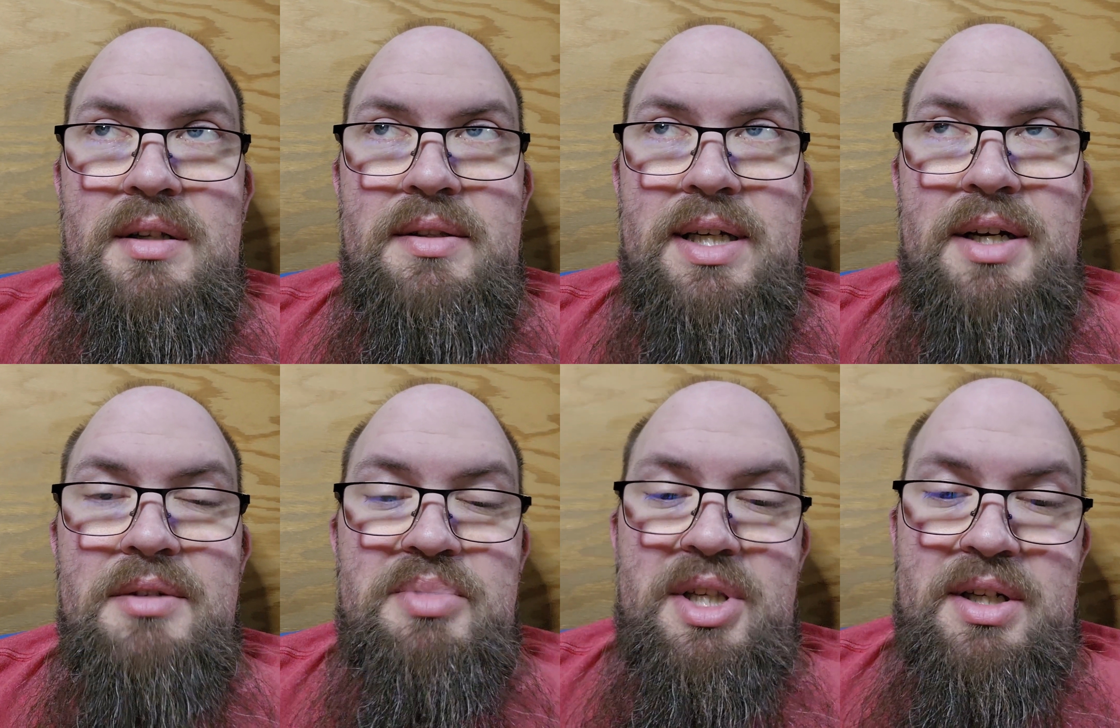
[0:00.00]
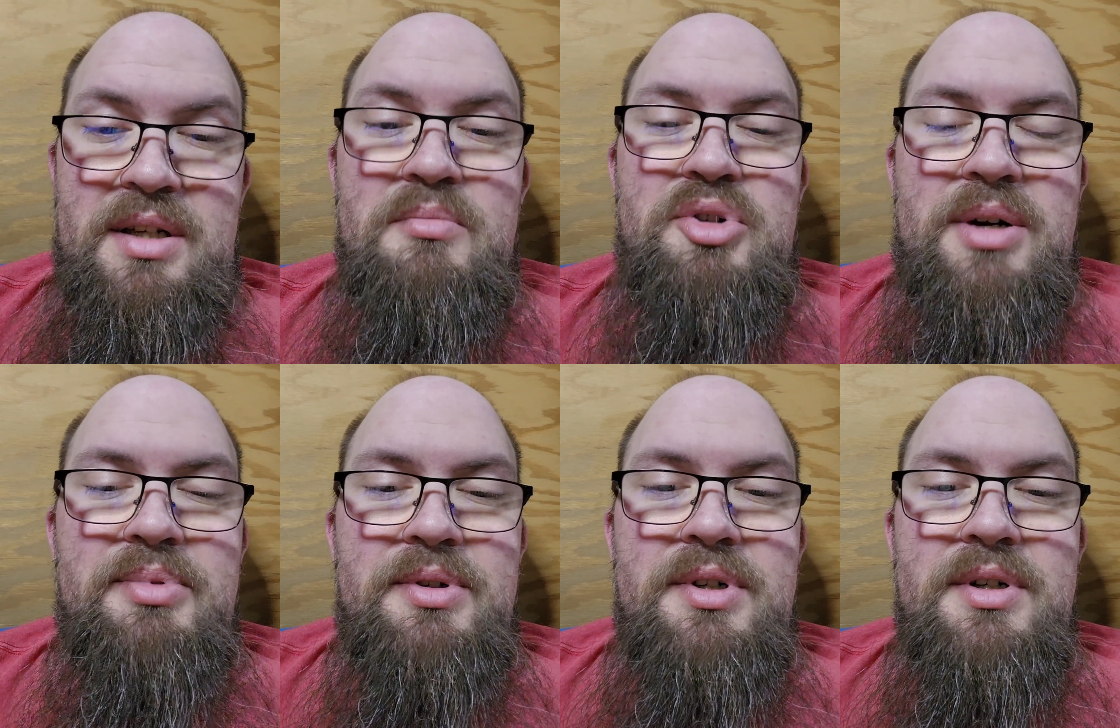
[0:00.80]
that could be an
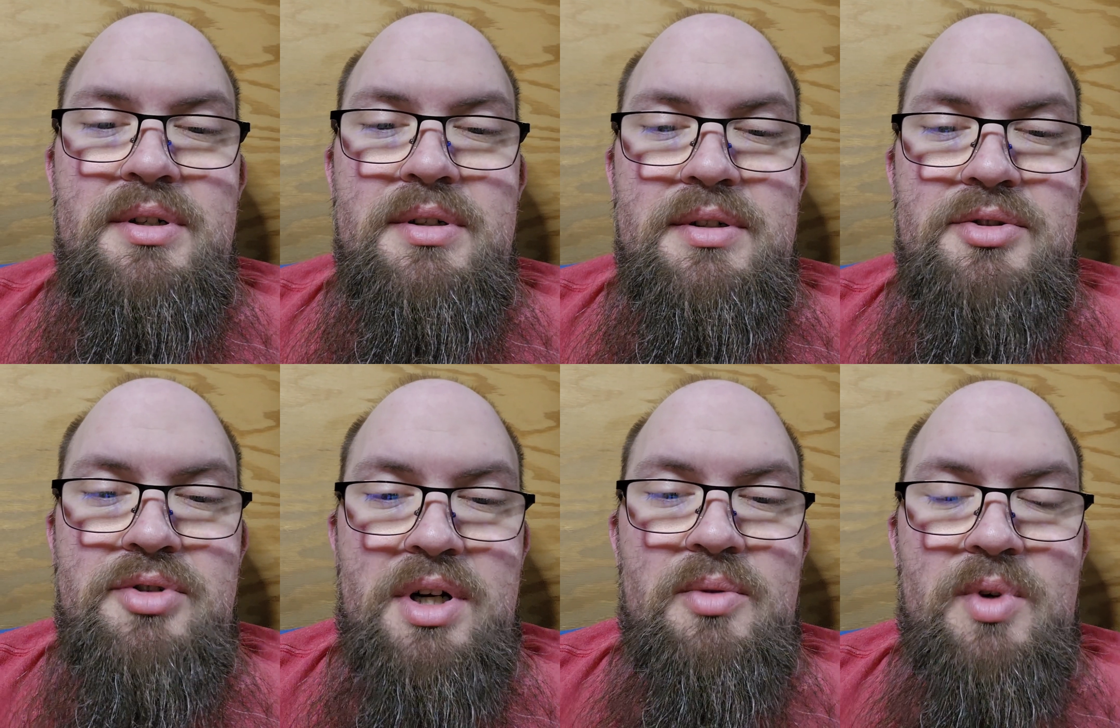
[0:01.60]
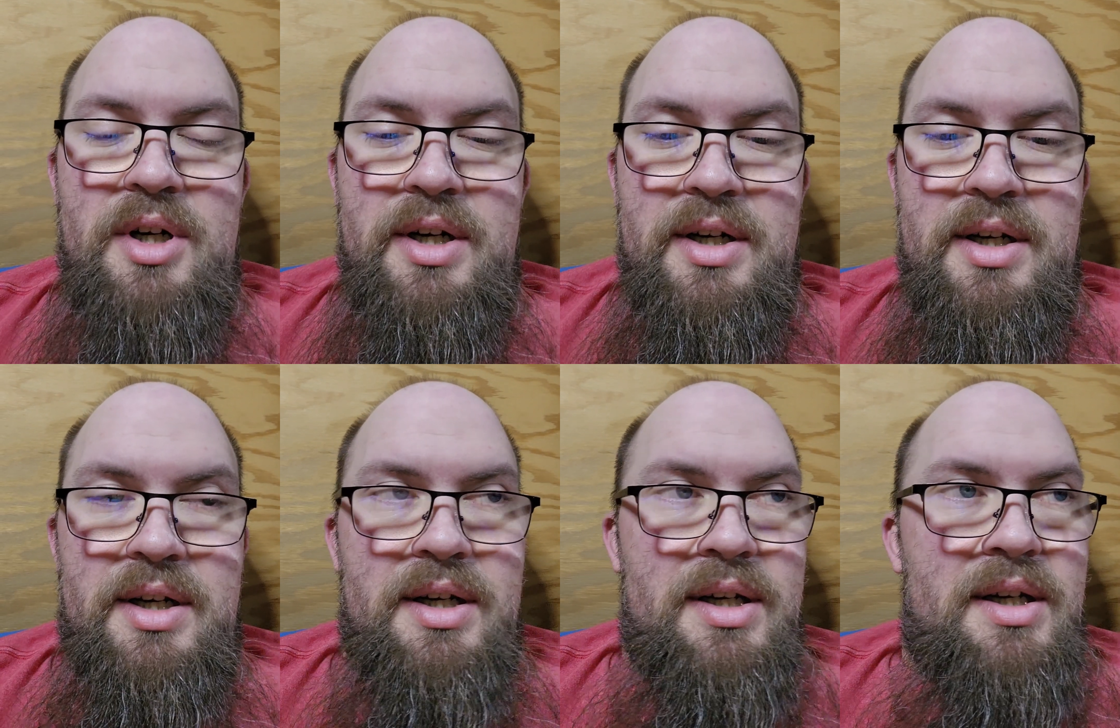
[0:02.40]
improper trigger work.
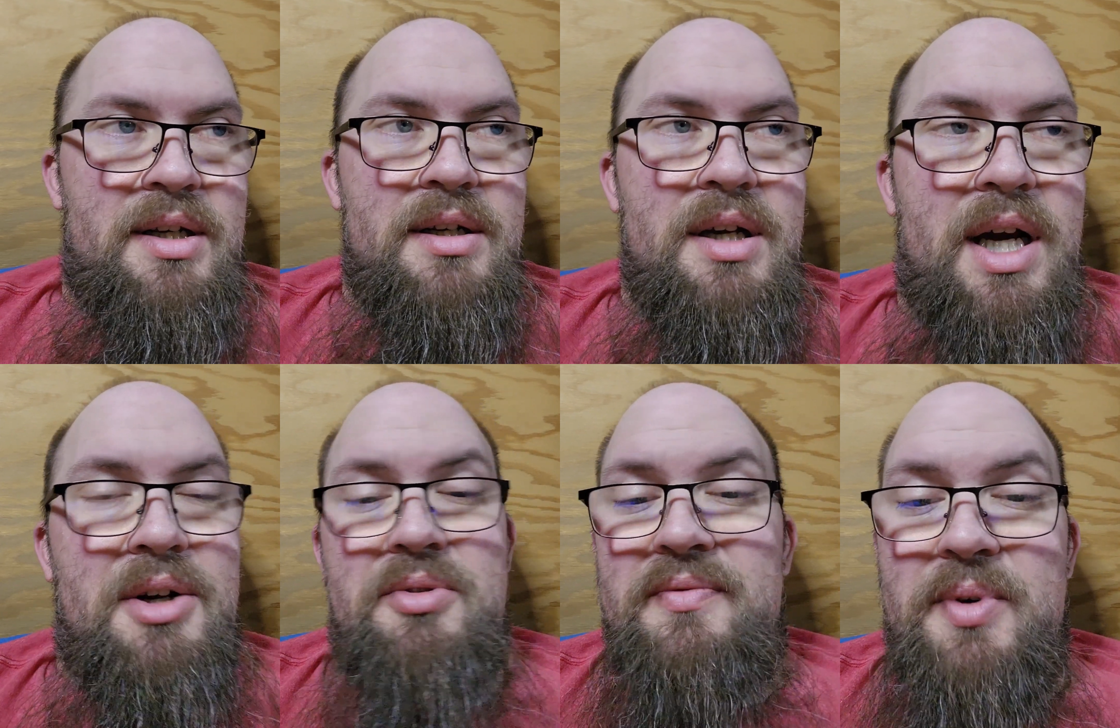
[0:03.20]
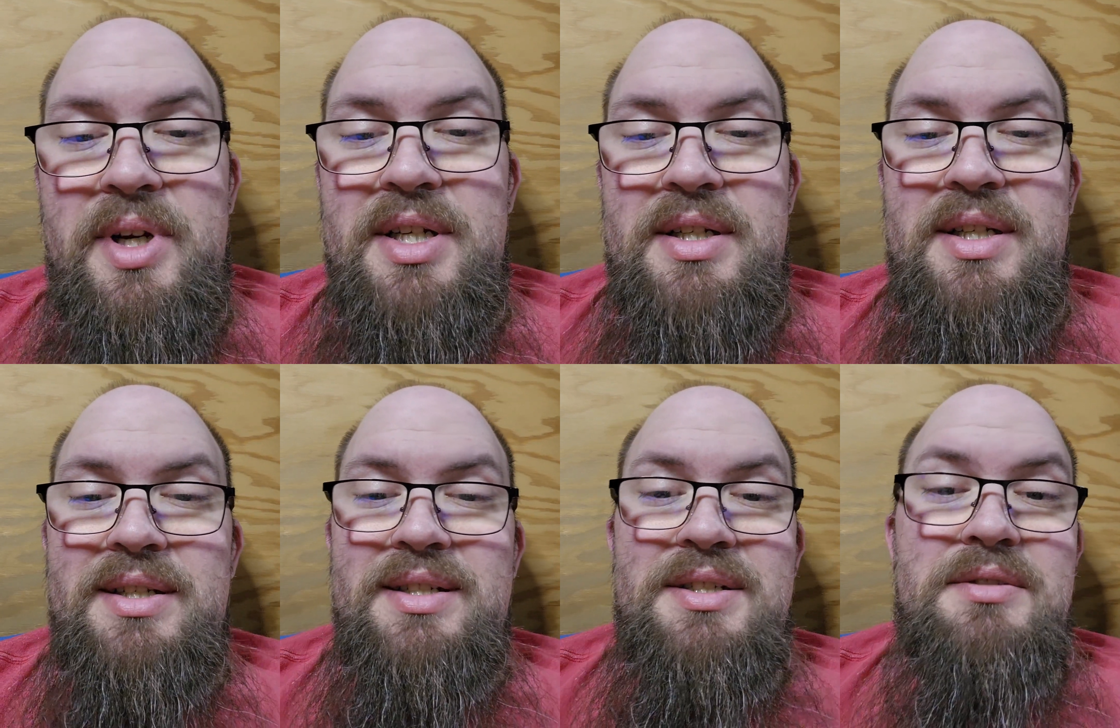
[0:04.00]
And how to avoid it
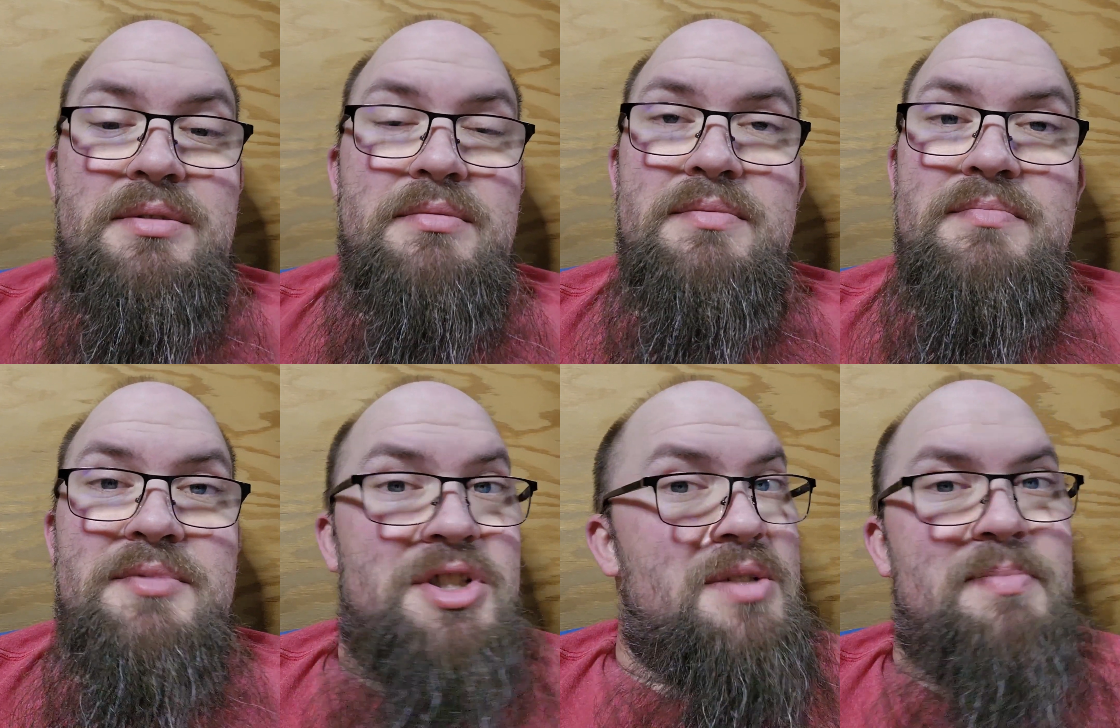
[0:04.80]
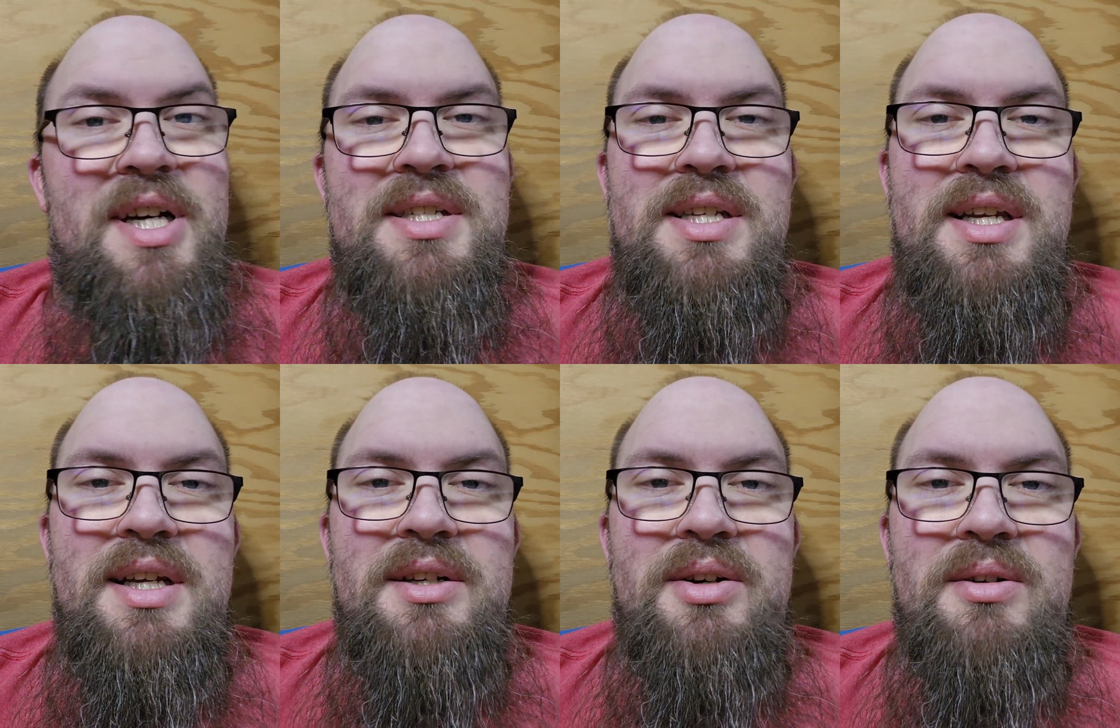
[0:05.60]
is just by
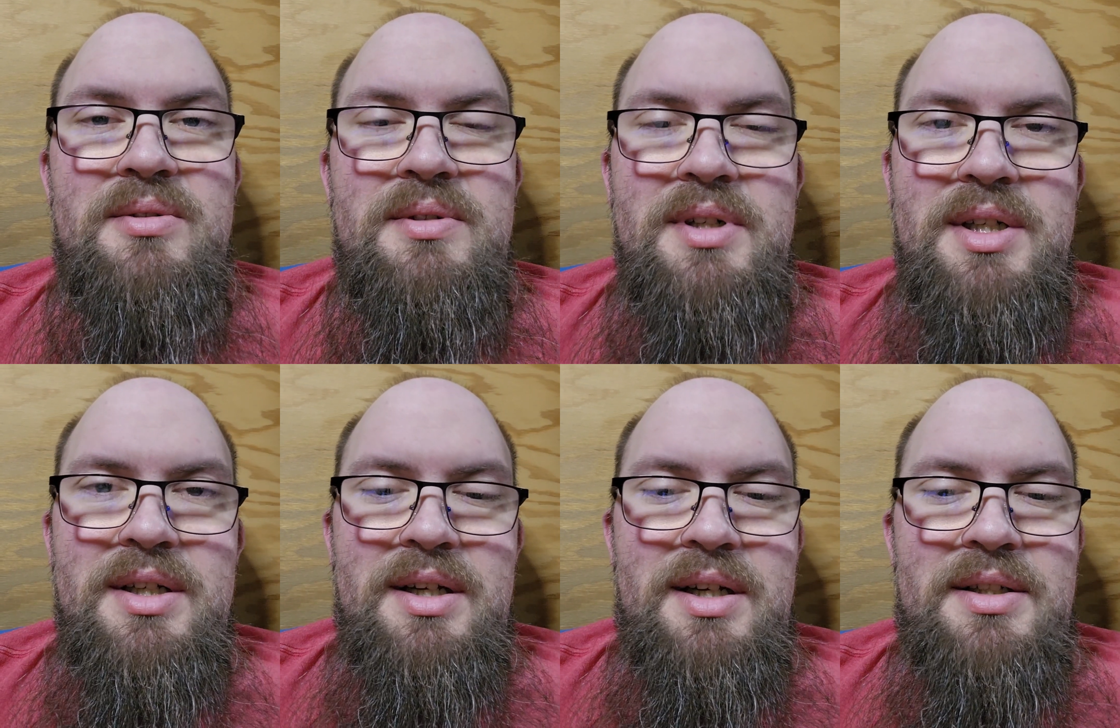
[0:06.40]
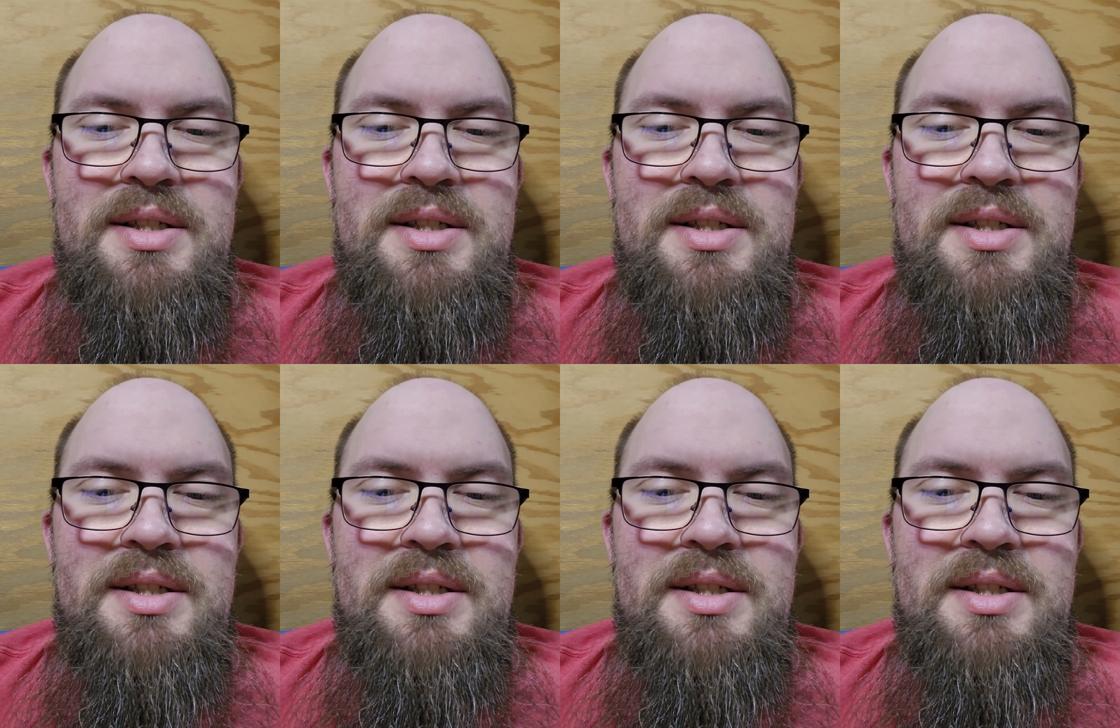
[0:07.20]
saying no and